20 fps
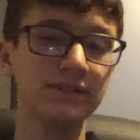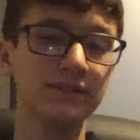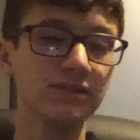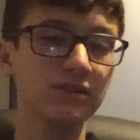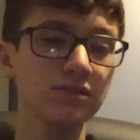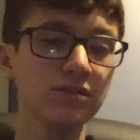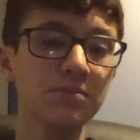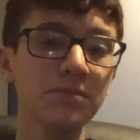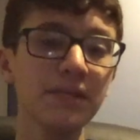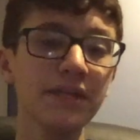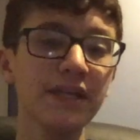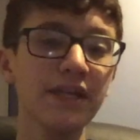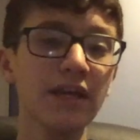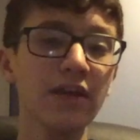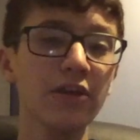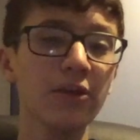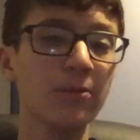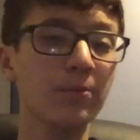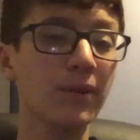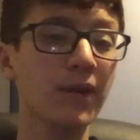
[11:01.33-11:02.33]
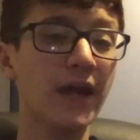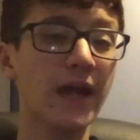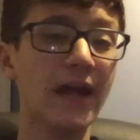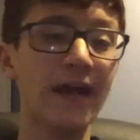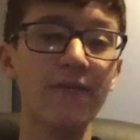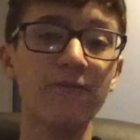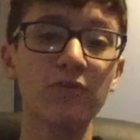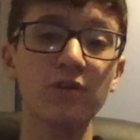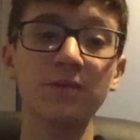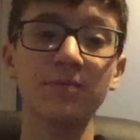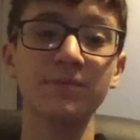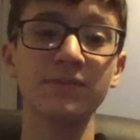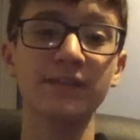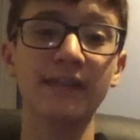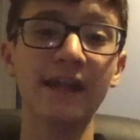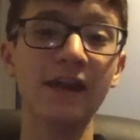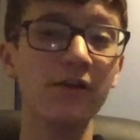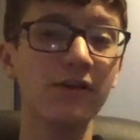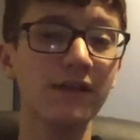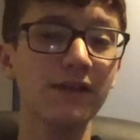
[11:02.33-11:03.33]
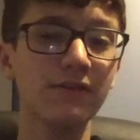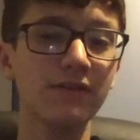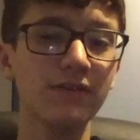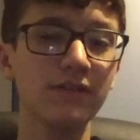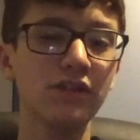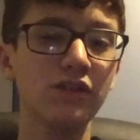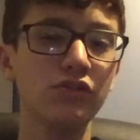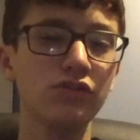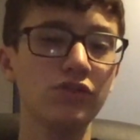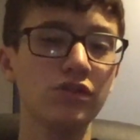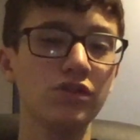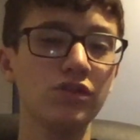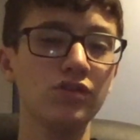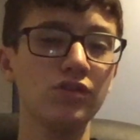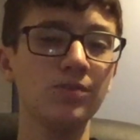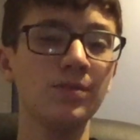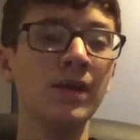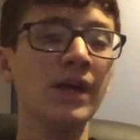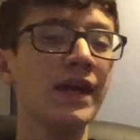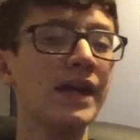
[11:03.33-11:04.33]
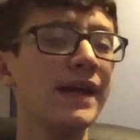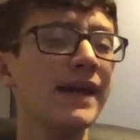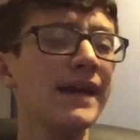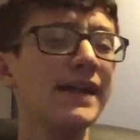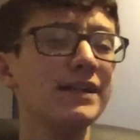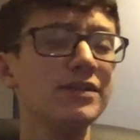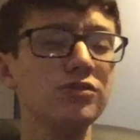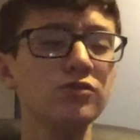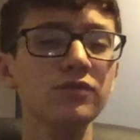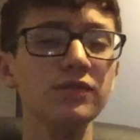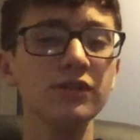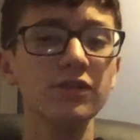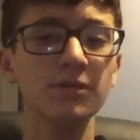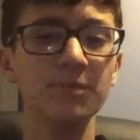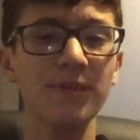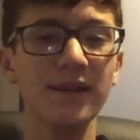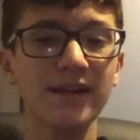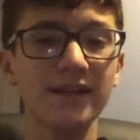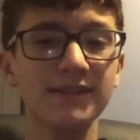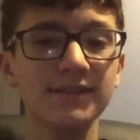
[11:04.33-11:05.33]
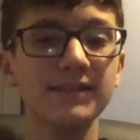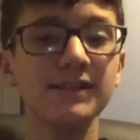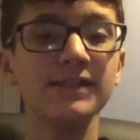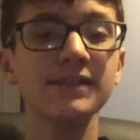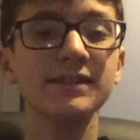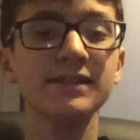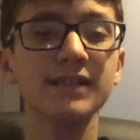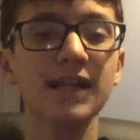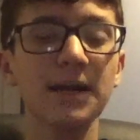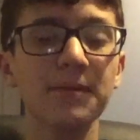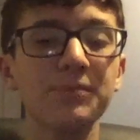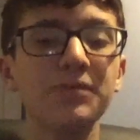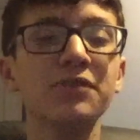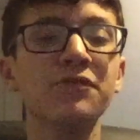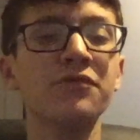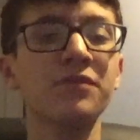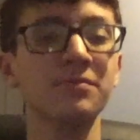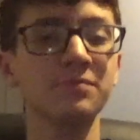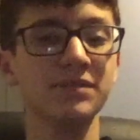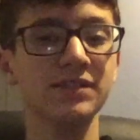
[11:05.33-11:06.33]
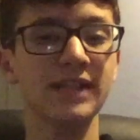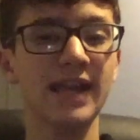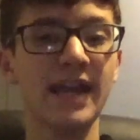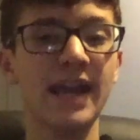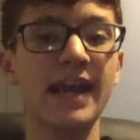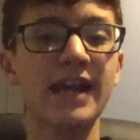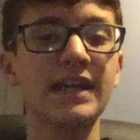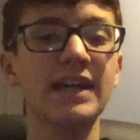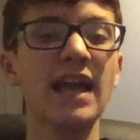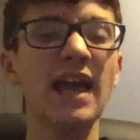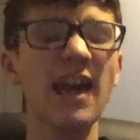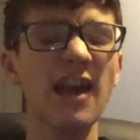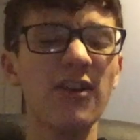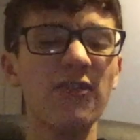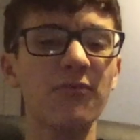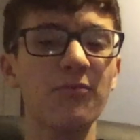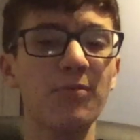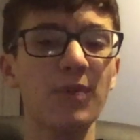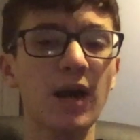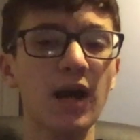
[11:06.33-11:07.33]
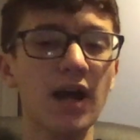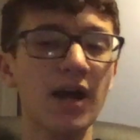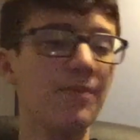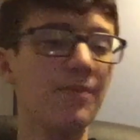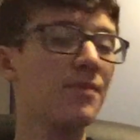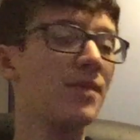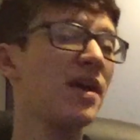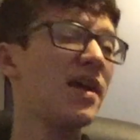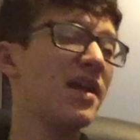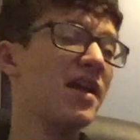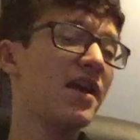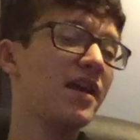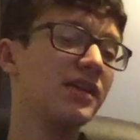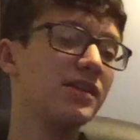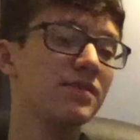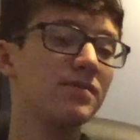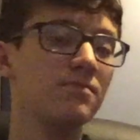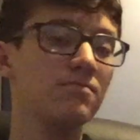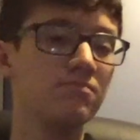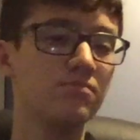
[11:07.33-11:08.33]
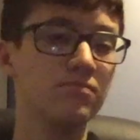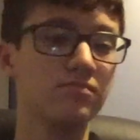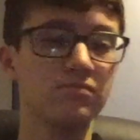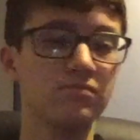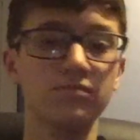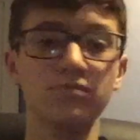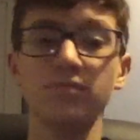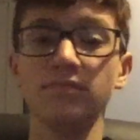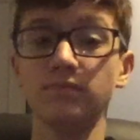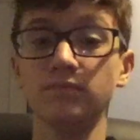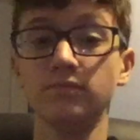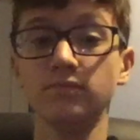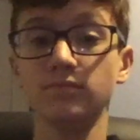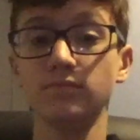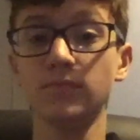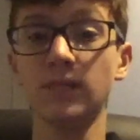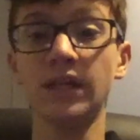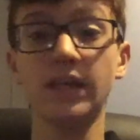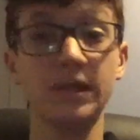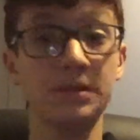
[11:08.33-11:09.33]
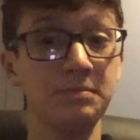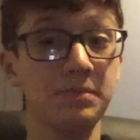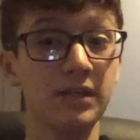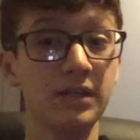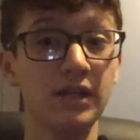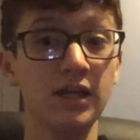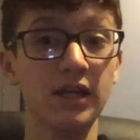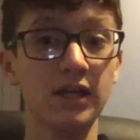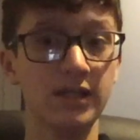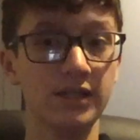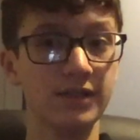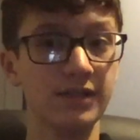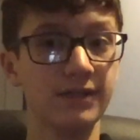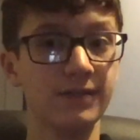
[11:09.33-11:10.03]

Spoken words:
so many other platforms, now even YouTube, is doing their best to stop you from saying the F-bomb and beyond.